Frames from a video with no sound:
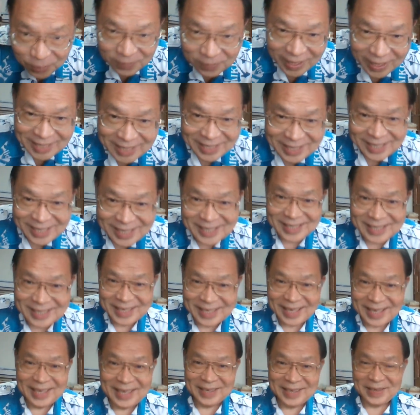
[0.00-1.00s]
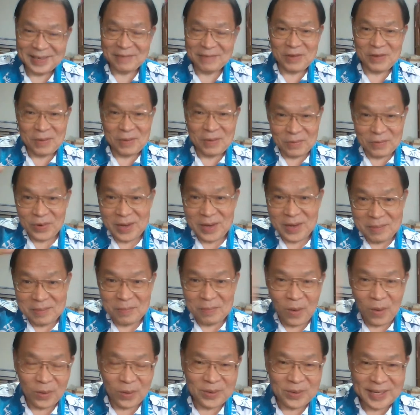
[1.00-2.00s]
like this, if you're really
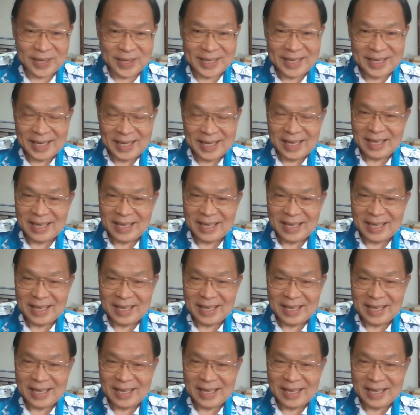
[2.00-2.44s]
balding,